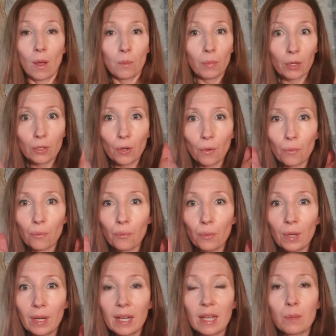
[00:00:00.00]
but you're
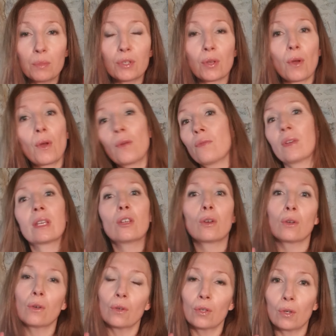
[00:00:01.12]
really observing
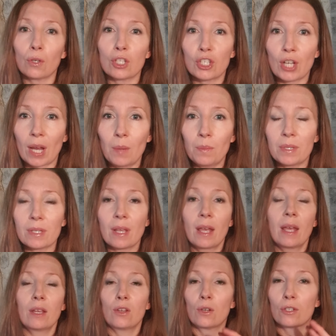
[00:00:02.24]
your shapes,
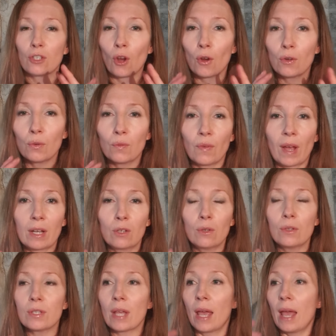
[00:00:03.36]
your tonal
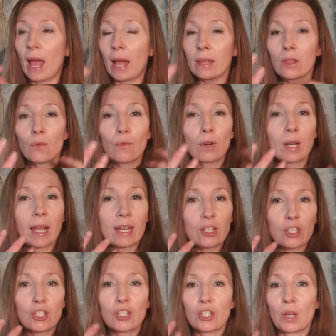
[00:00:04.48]
values, and the
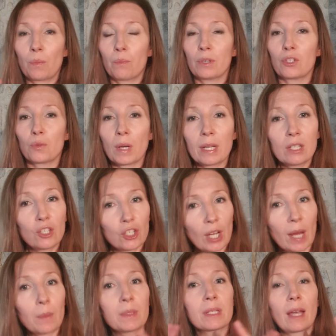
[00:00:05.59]
relationship between
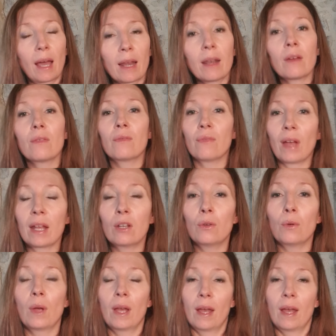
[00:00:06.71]
shapes, color, value,